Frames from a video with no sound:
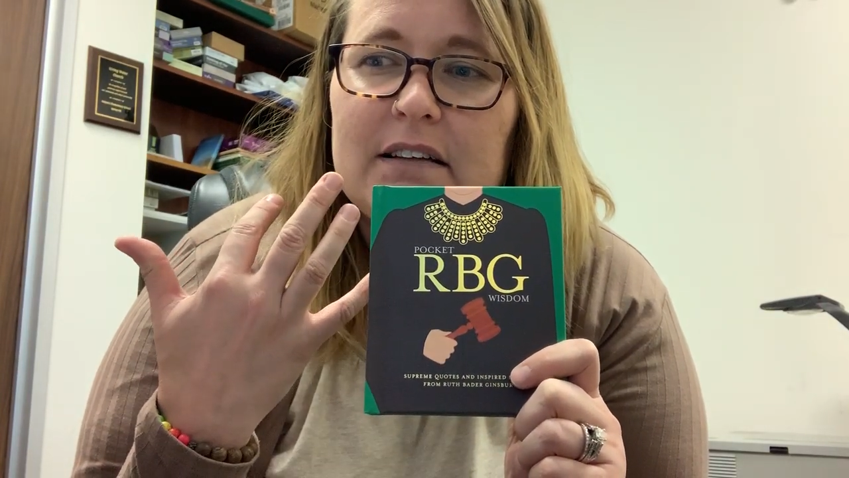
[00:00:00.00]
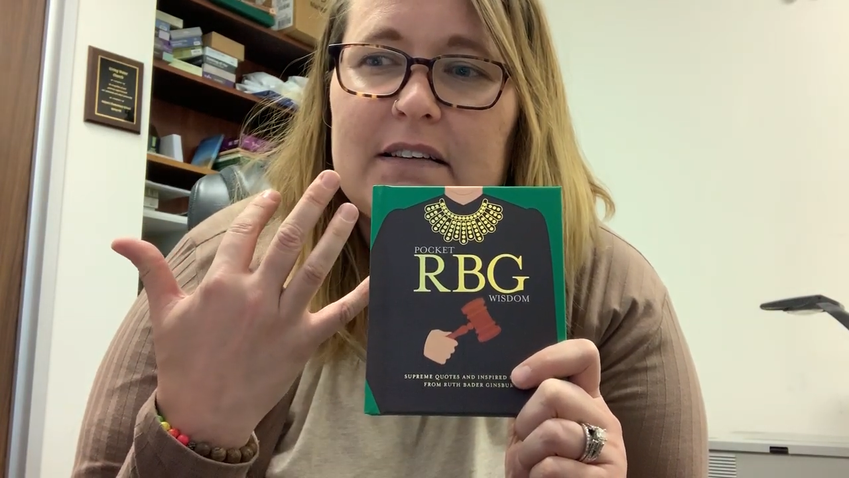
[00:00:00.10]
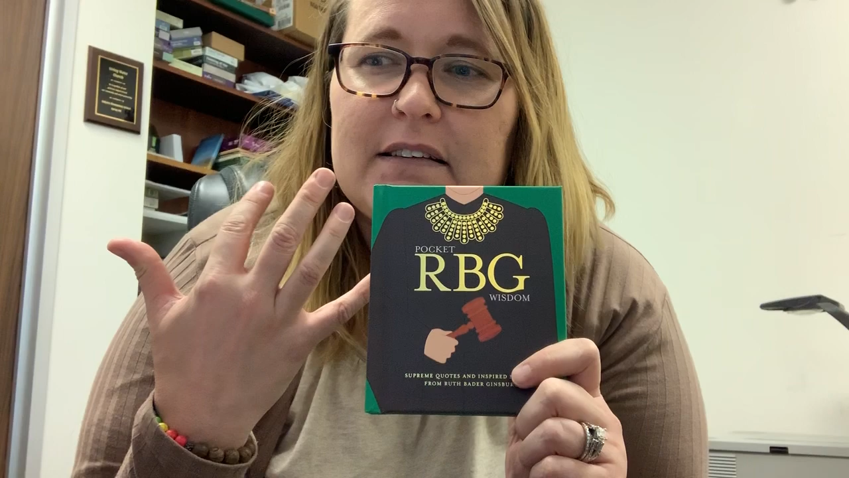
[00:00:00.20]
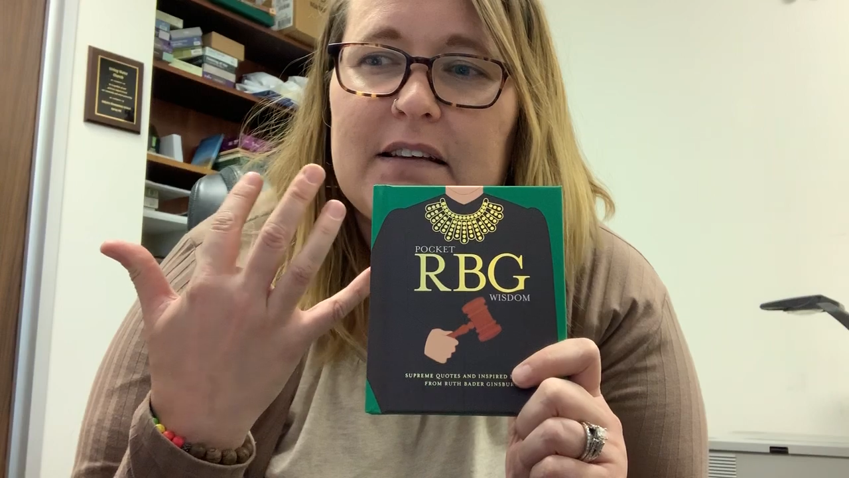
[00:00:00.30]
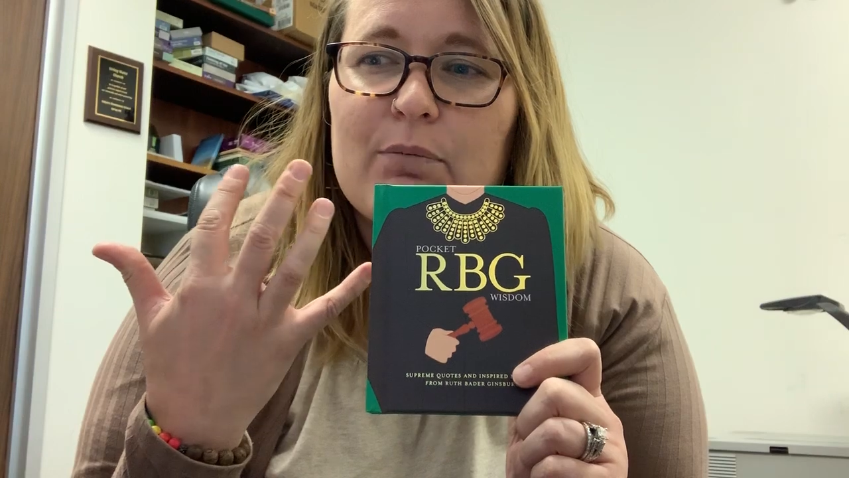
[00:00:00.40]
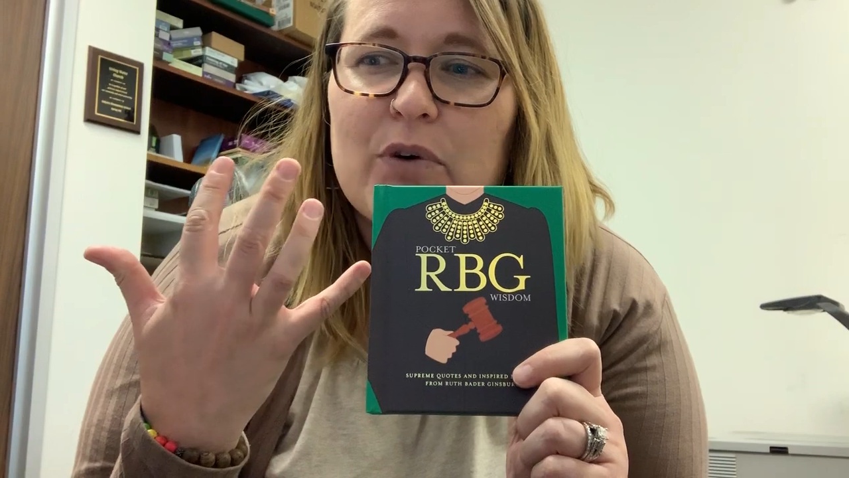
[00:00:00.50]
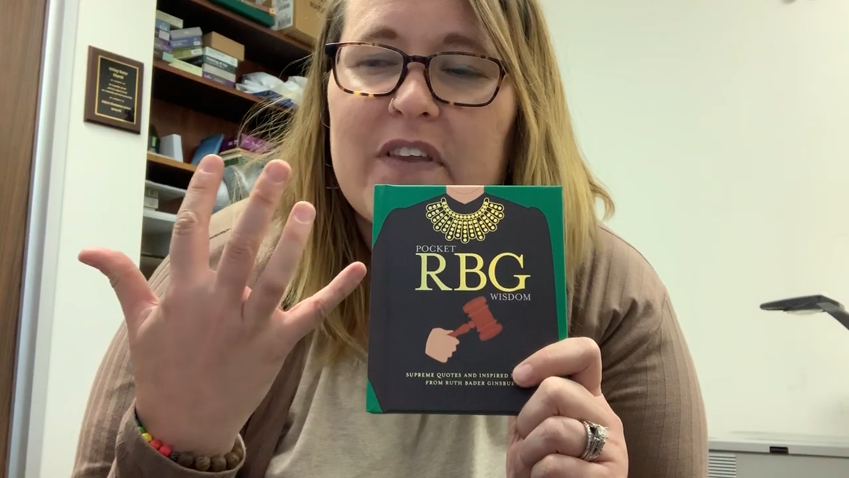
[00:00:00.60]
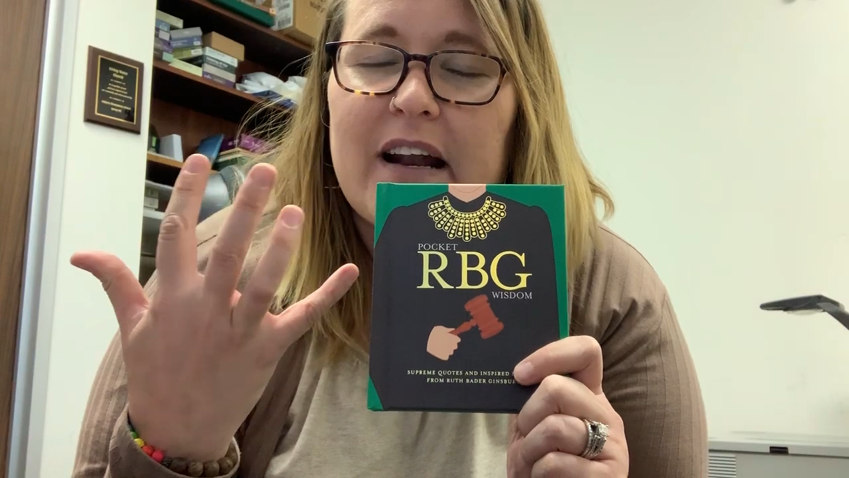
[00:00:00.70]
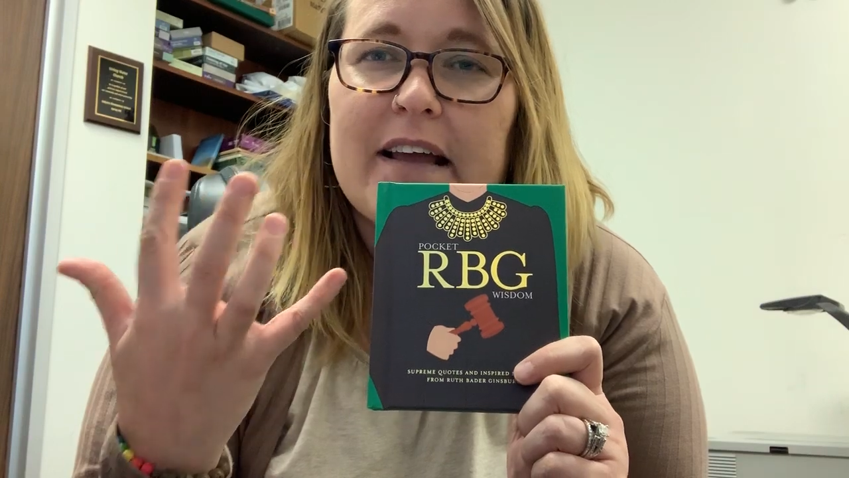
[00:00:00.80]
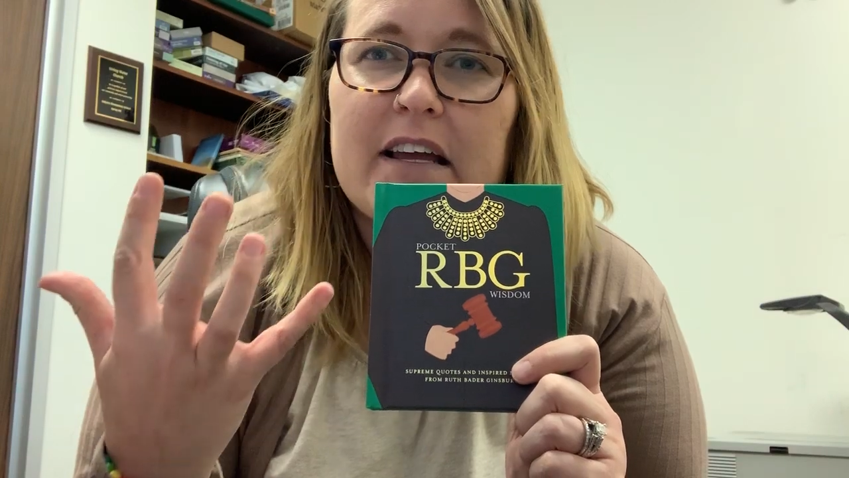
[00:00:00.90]
someone
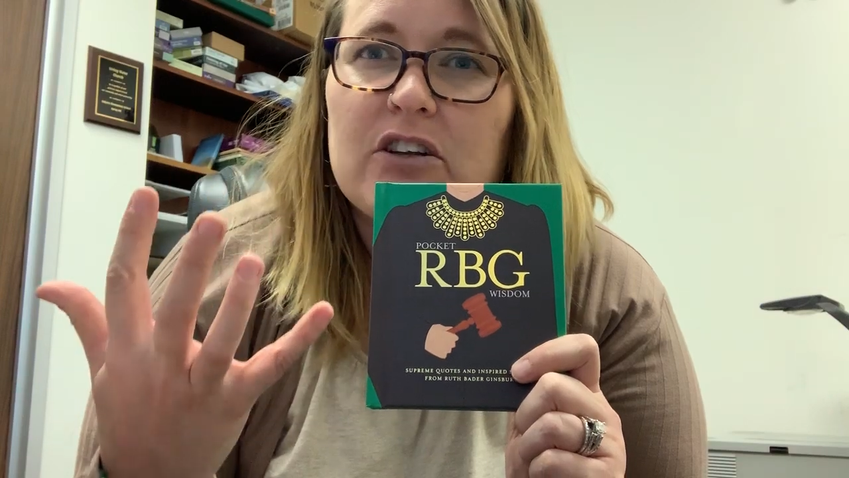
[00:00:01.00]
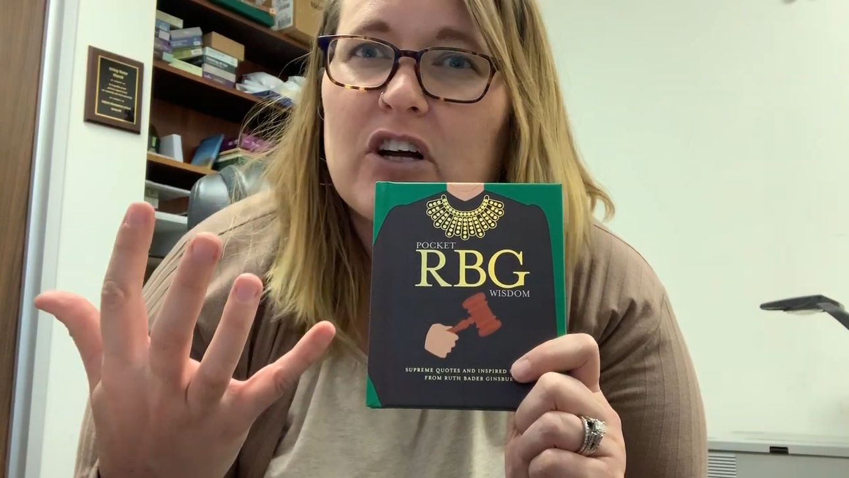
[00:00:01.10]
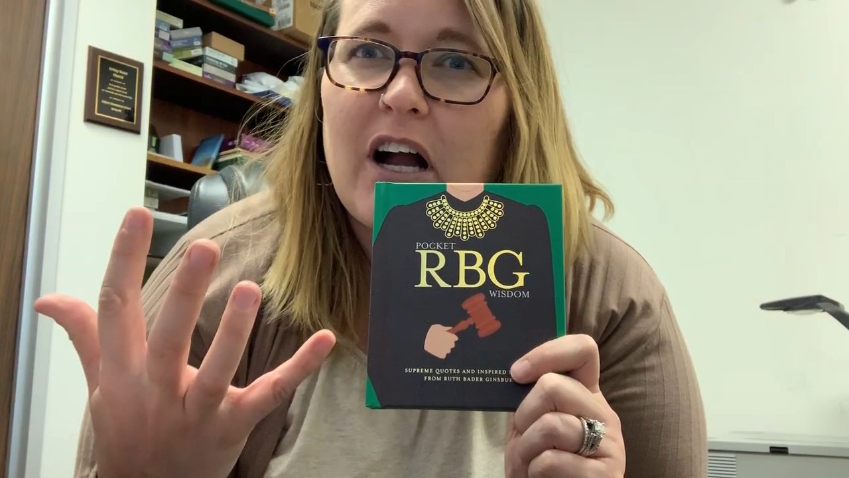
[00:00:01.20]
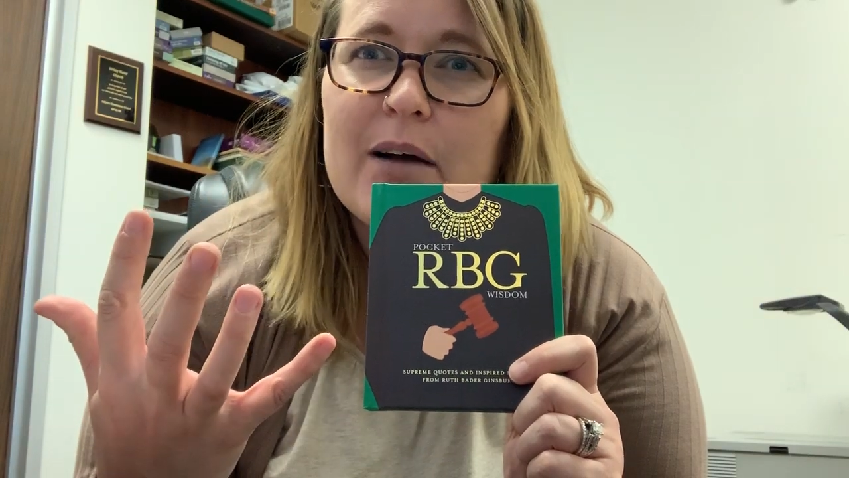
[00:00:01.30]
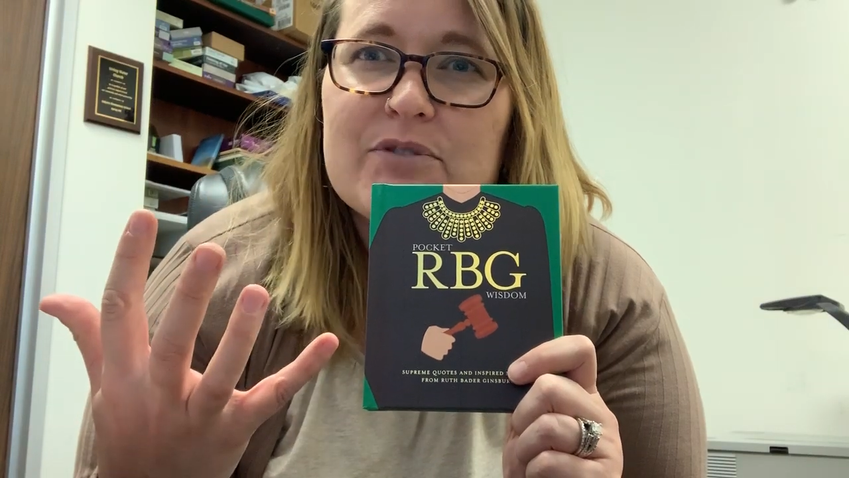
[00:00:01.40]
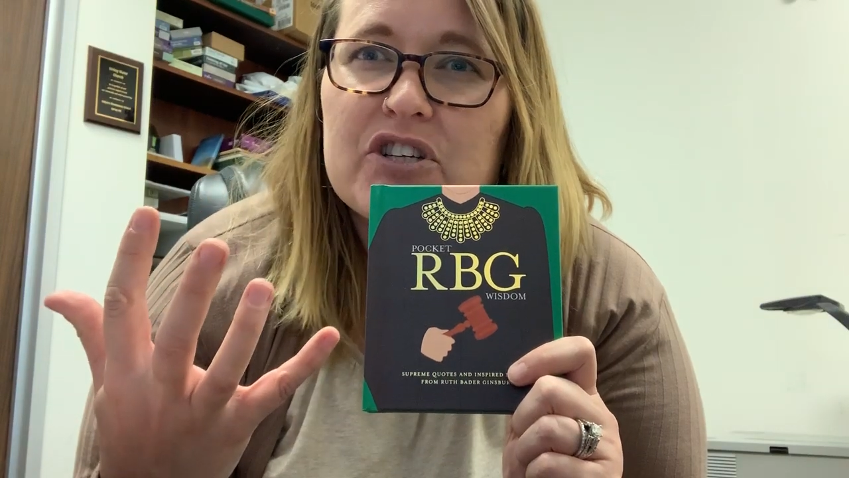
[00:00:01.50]
that I can look up